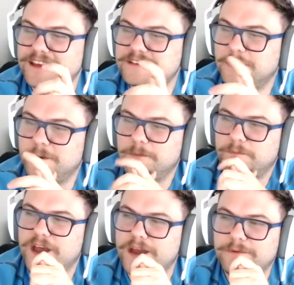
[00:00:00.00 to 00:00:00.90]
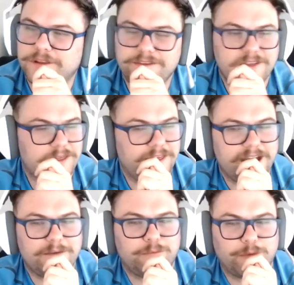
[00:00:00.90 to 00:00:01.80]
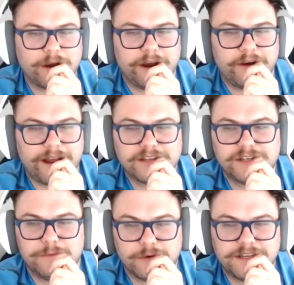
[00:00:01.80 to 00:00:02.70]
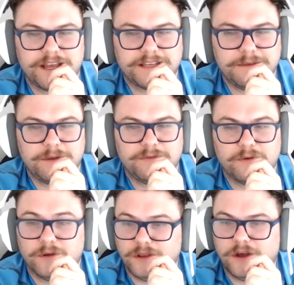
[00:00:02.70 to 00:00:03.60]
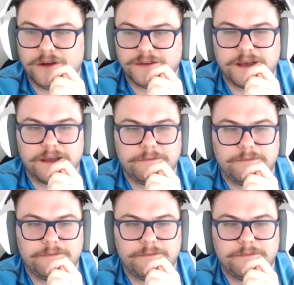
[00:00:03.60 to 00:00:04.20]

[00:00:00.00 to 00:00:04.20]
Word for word: So I believe that that prayer actually protected me for a long time